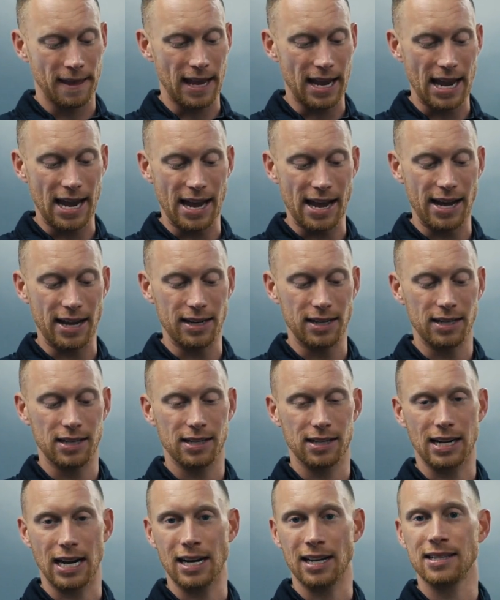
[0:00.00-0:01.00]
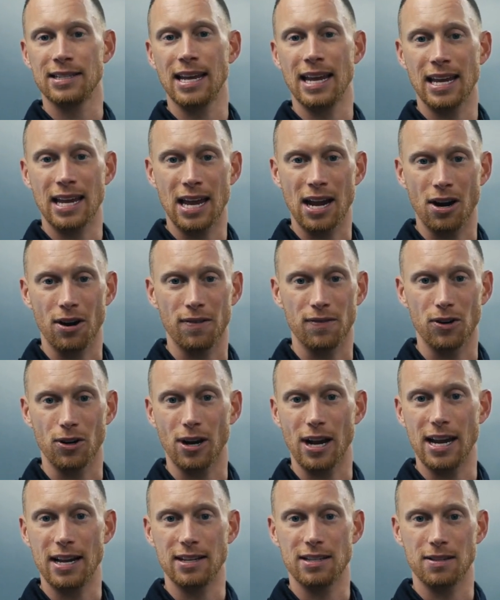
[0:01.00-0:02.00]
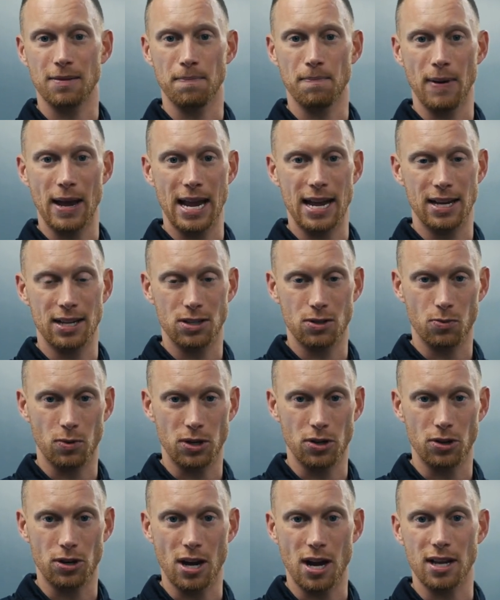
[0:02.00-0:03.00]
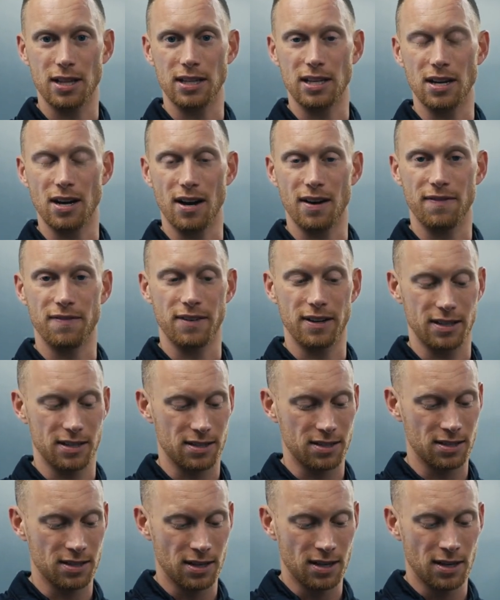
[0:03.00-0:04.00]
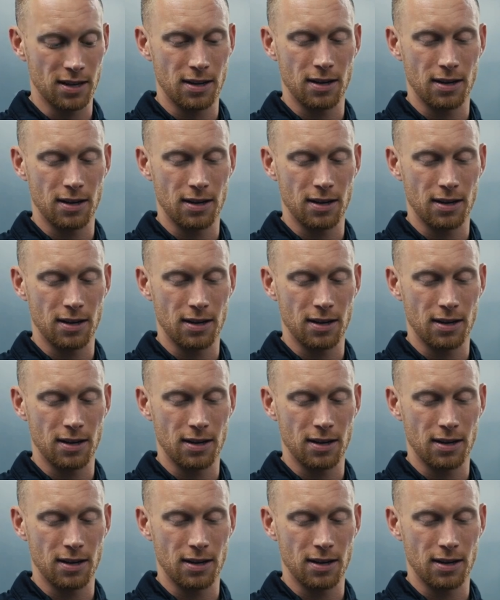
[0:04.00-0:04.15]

and kind of take care of your aches and pains when you're not in the office